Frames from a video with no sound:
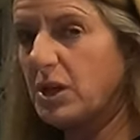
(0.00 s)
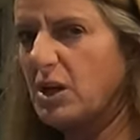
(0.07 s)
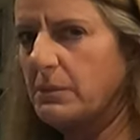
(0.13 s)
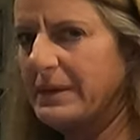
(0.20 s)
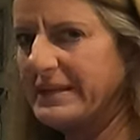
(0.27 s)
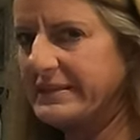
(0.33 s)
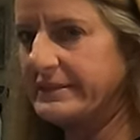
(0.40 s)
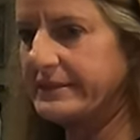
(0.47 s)
we're
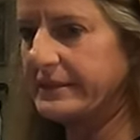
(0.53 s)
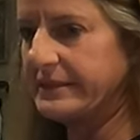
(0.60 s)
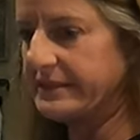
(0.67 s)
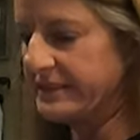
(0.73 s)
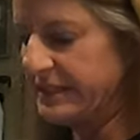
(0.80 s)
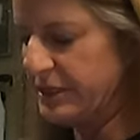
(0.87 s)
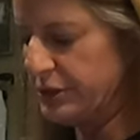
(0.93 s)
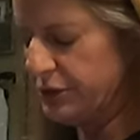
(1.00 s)
gonna be
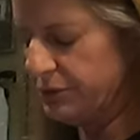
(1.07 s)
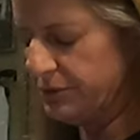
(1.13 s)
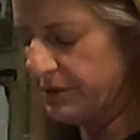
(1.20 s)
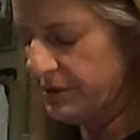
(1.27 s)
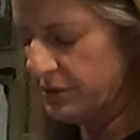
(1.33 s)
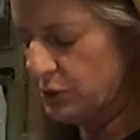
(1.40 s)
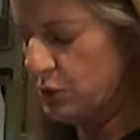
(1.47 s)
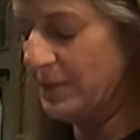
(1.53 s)
continued
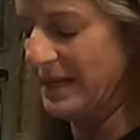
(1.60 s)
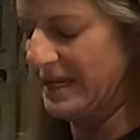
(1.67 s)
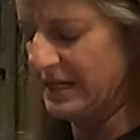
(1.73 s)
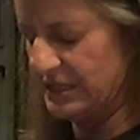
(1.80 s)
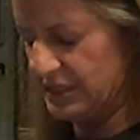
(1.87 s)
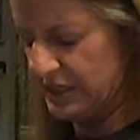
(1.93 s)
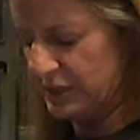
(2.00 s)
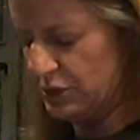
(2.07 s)

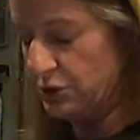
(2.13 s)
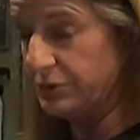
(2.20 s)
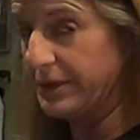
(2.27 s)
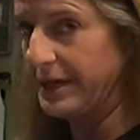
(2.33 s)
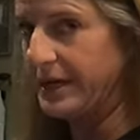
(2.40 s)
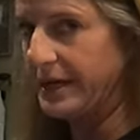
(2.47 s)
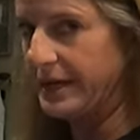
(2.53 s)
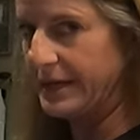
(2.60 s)

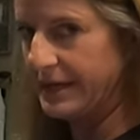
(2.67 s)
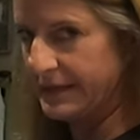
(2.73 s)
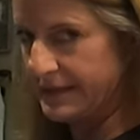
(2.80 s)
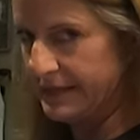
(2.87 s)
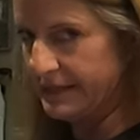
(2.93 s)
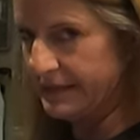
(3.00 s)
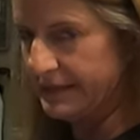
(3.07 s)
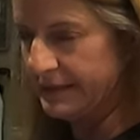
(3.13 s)

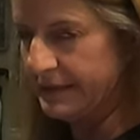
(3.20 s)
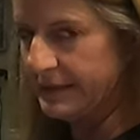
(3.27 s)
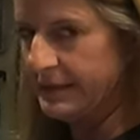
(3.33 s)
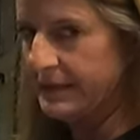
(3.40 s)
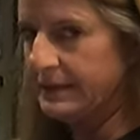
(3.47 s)
again.